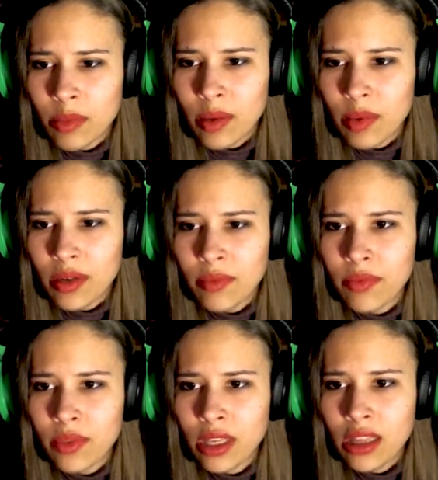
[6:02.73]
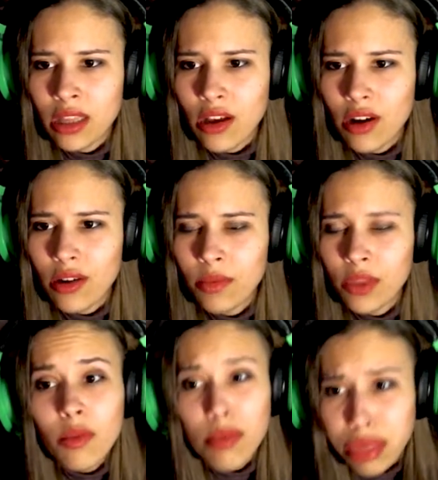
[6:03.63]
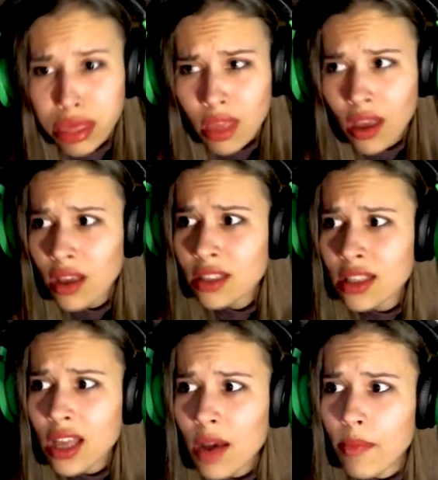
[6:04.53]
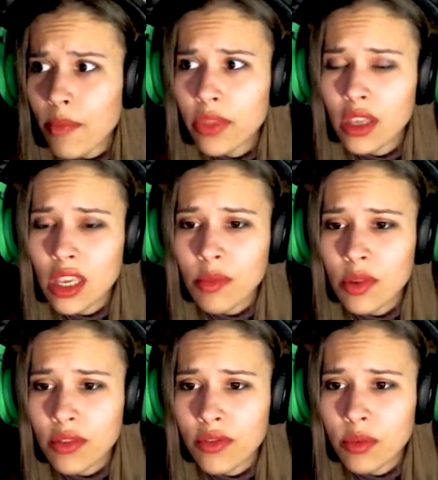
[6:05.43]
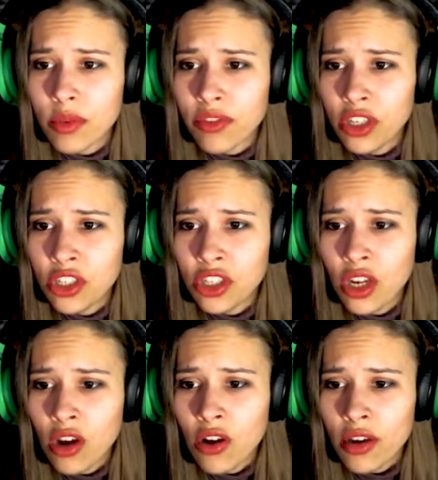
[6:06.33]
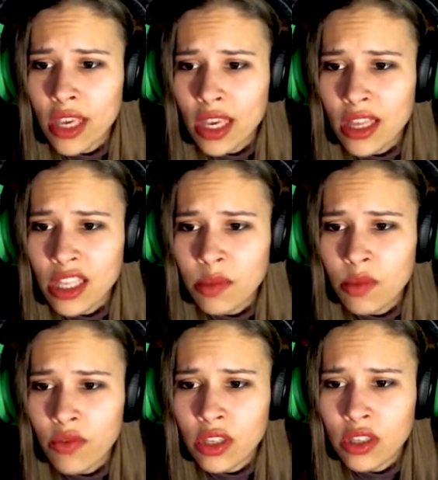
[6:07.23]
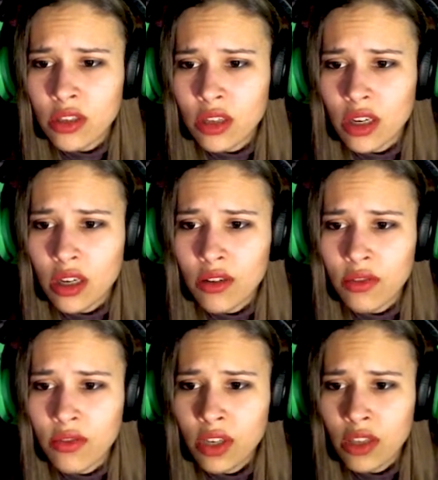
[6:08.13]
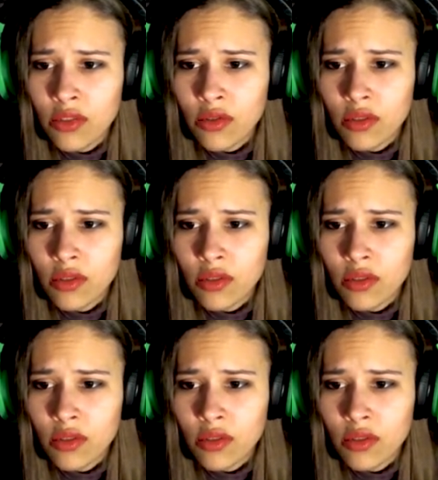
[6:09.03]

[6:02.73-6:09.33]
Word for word: Bebe. Hello. Don't stop. Get bubble from the fridge. Okay, let's move this uh freaking